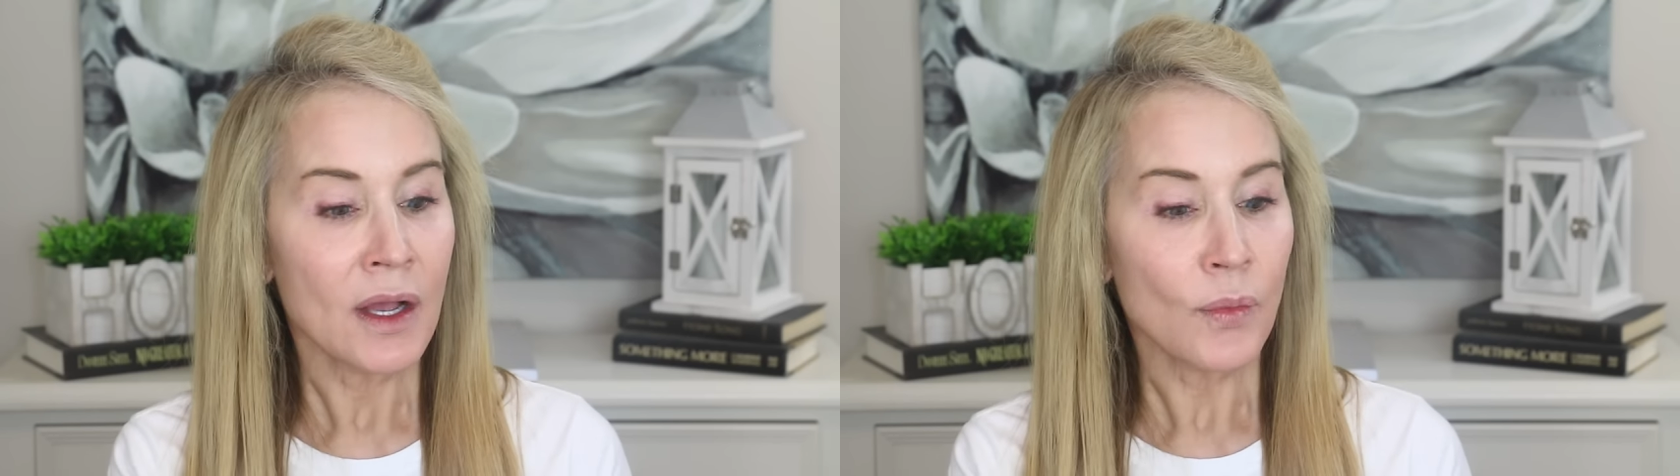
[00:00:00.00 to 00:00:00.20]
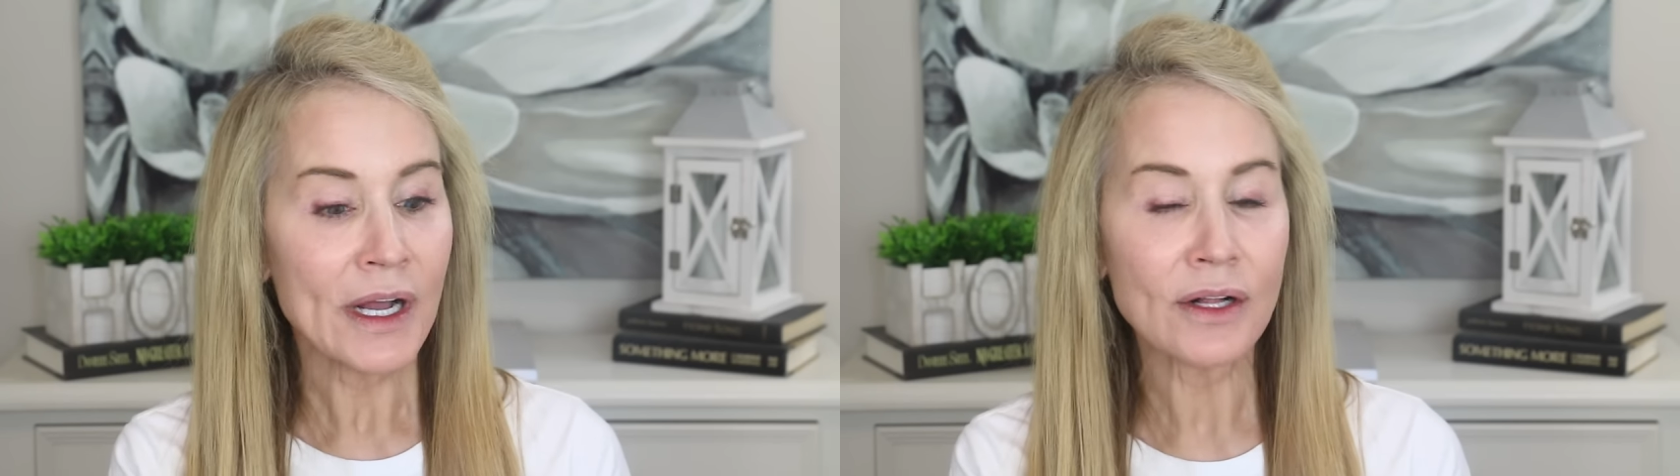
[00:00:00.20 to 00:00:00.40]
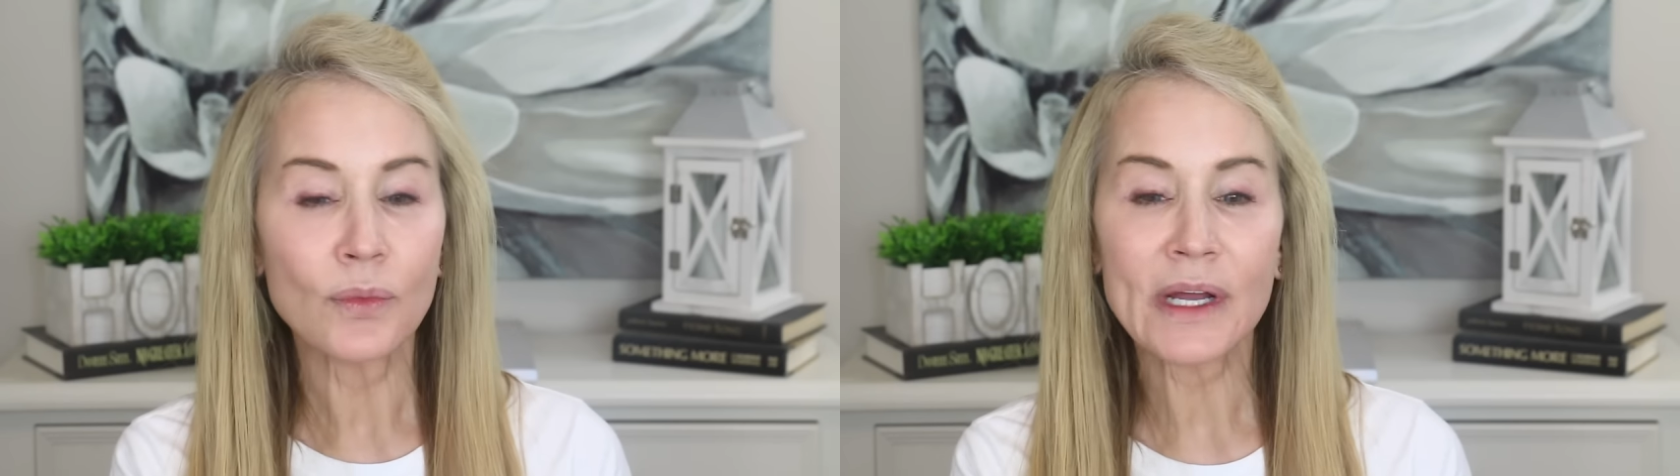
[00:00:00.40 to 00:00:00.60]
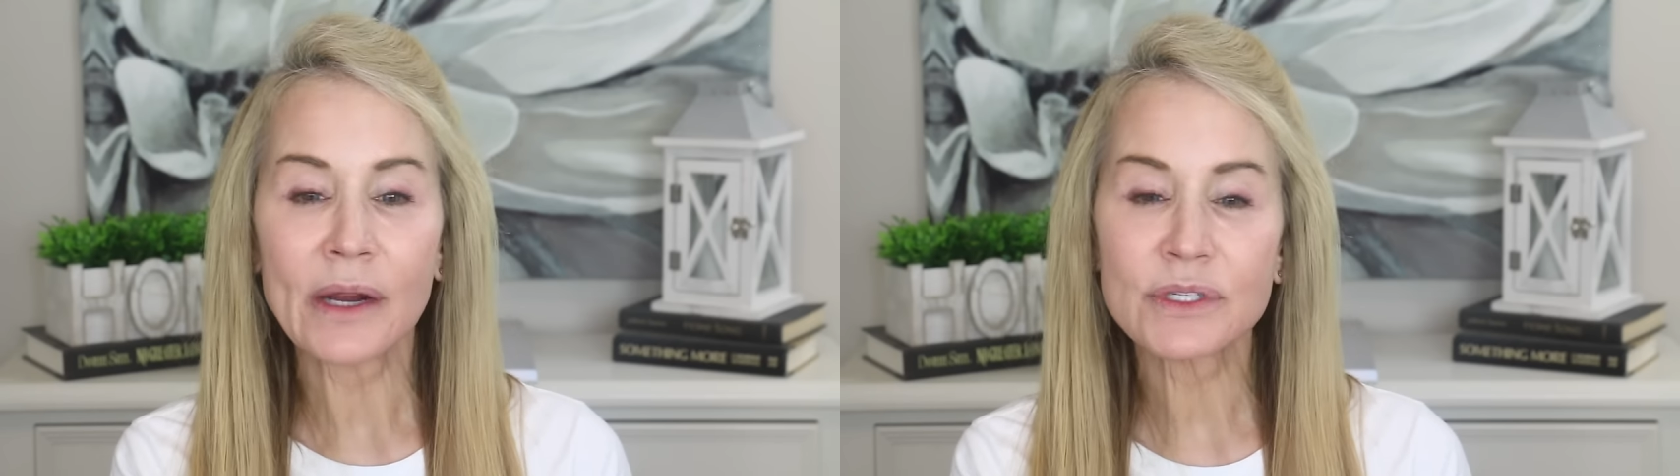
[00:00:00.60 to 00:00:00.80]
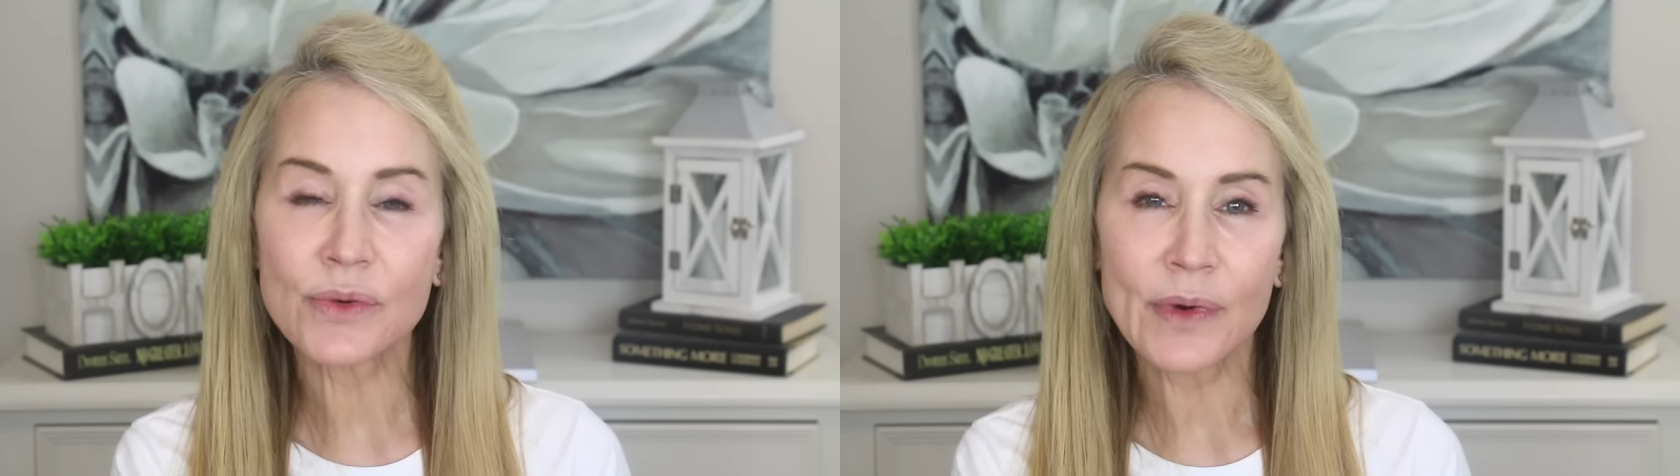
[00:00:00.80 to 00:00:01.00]
Well, when I
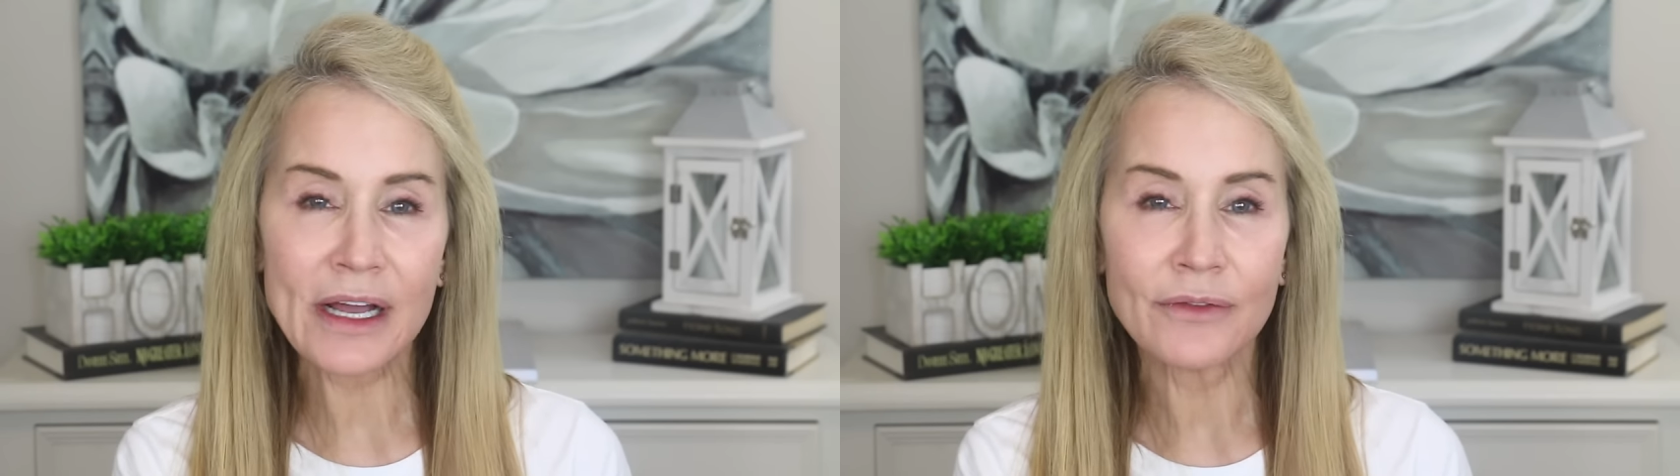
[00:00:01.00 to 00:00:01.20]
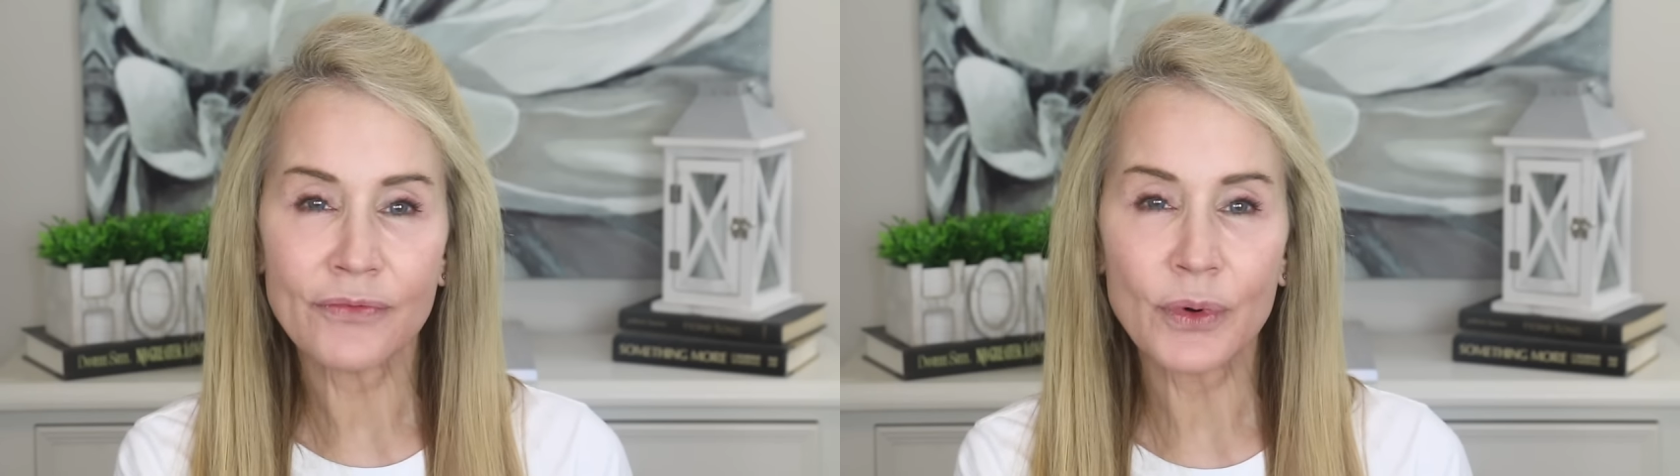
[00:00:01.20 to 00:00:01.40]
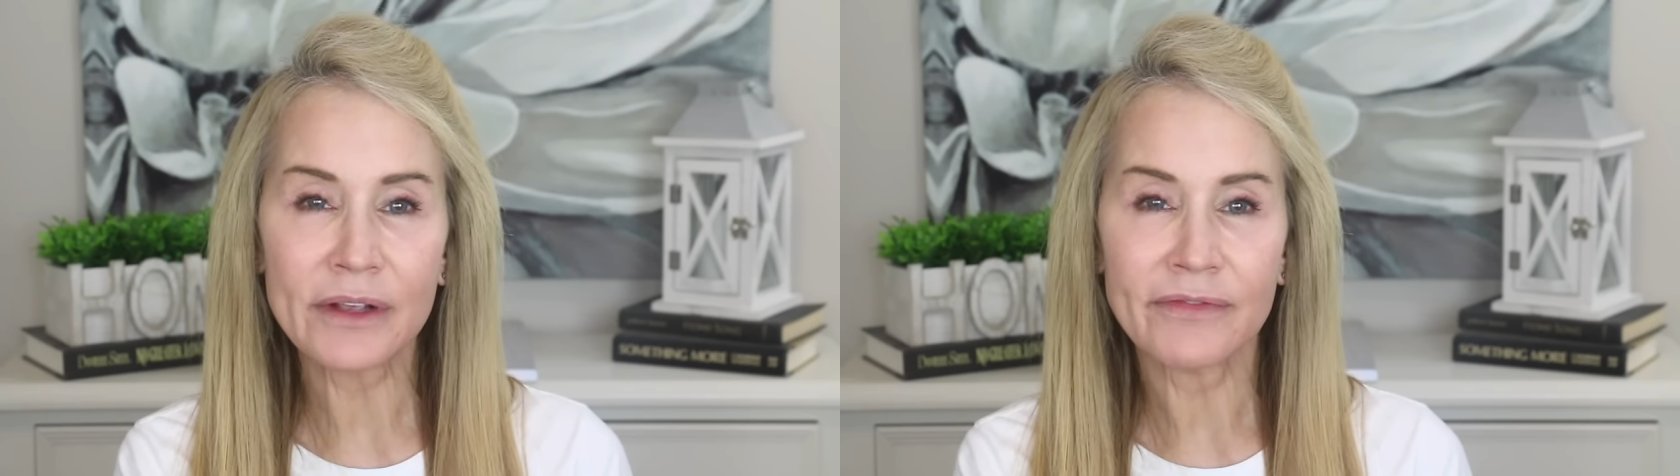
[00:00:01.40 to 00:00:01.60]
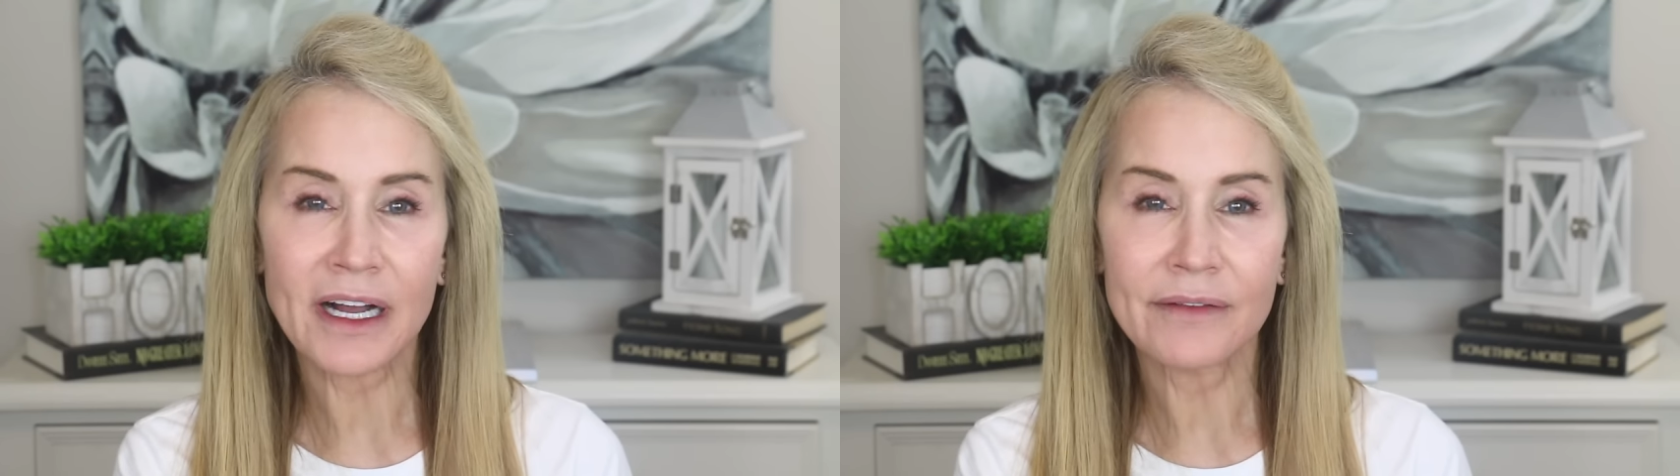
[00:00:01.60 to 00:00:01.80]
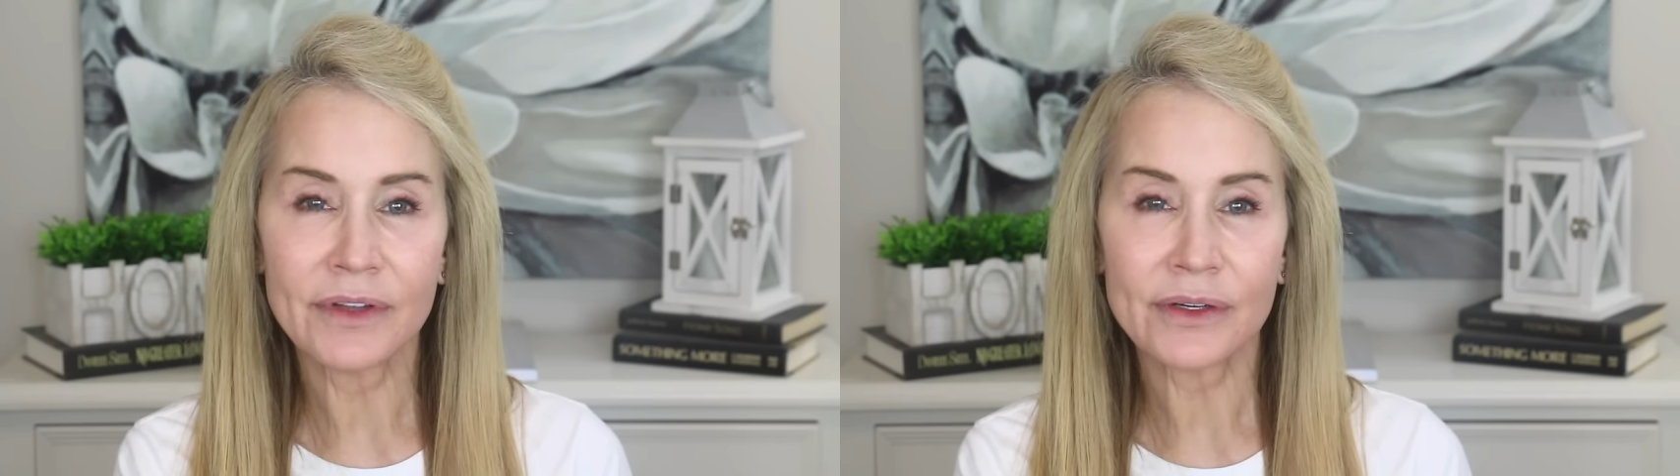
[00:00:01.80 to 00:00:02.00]
was around
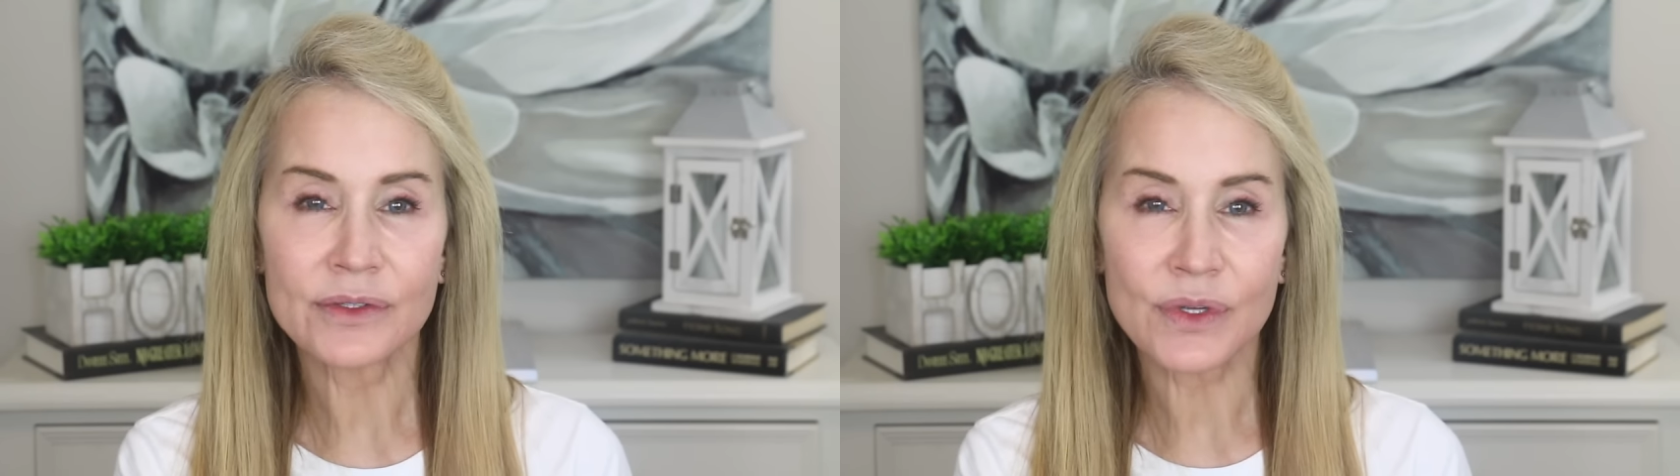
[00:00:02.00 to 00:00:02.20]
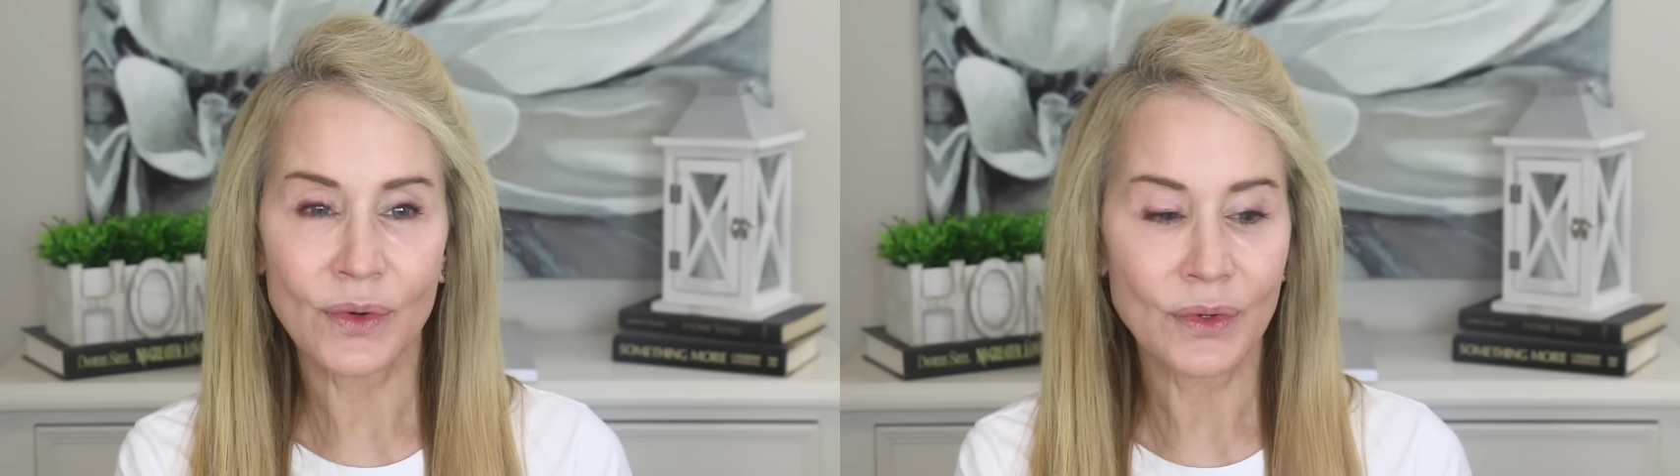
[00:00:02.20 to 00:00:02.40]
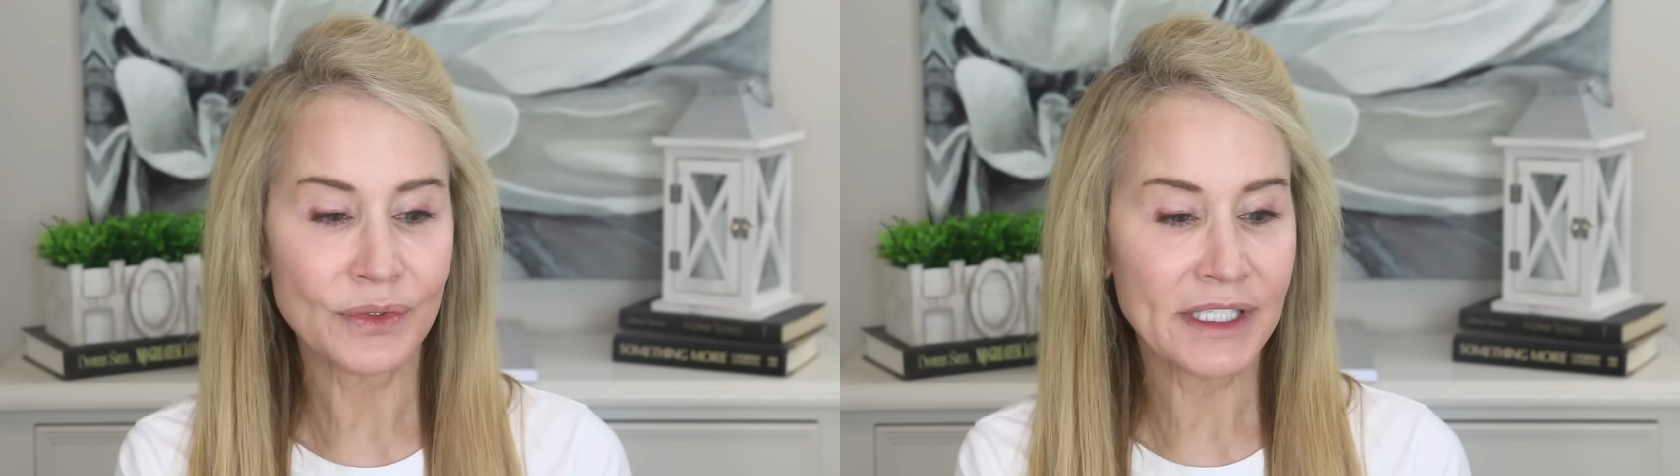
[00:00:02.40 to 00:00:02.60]
45 years old,